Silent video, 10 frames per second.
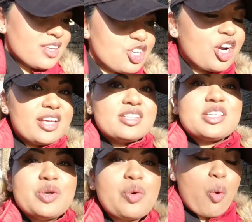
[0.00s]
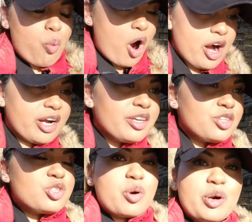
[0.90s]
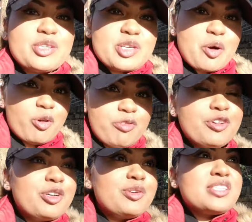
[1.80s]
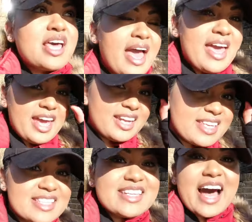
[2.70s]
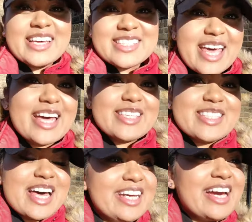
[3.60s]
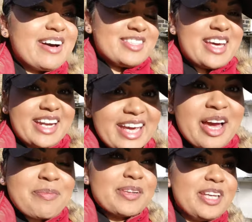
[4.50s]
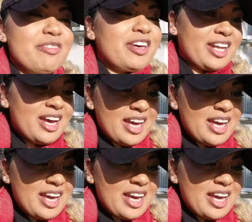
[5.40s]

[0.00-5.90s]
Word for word: starting to walk towards Whole Foods. It is nice and sunny outside. I can't believe it.